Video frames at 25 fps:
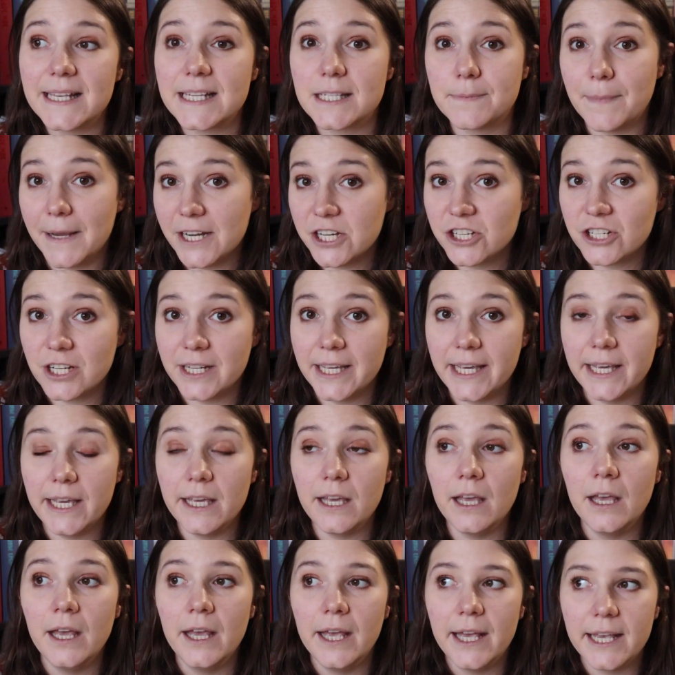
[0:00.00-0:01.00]

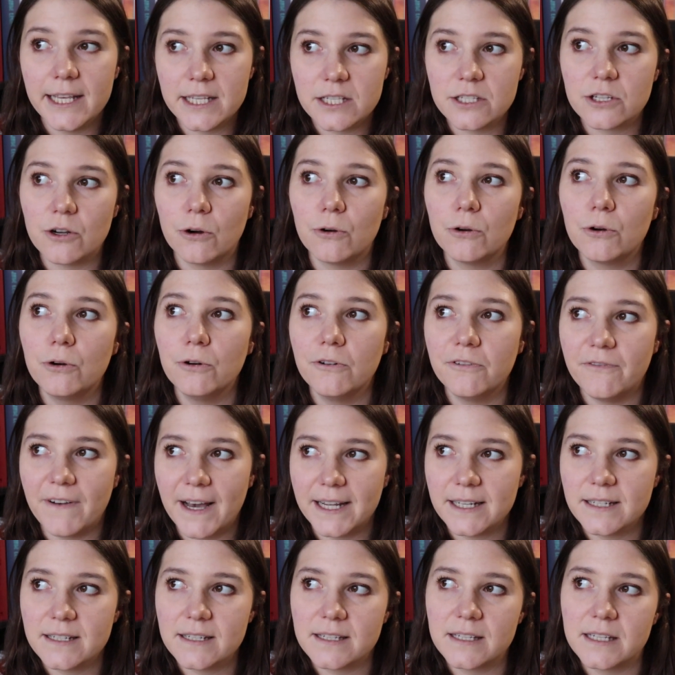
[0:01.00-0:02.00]
especially historical
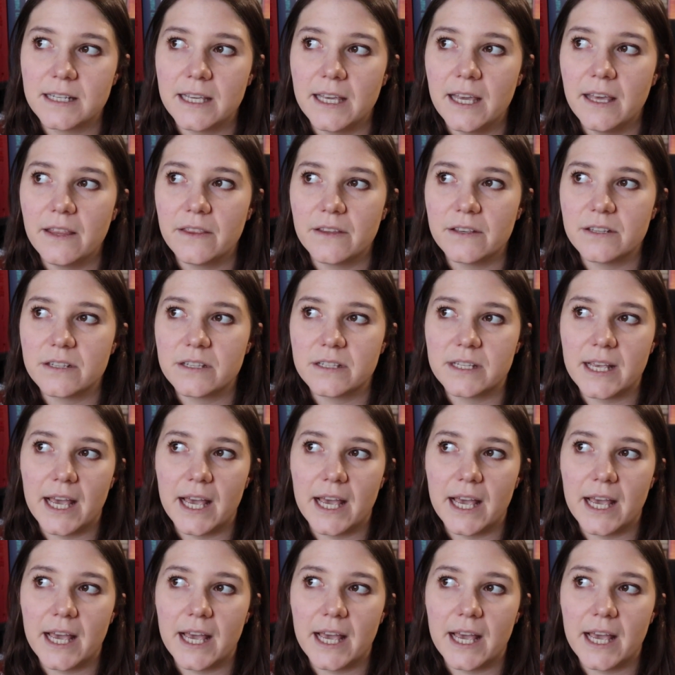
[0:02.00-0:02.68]
fantasy that's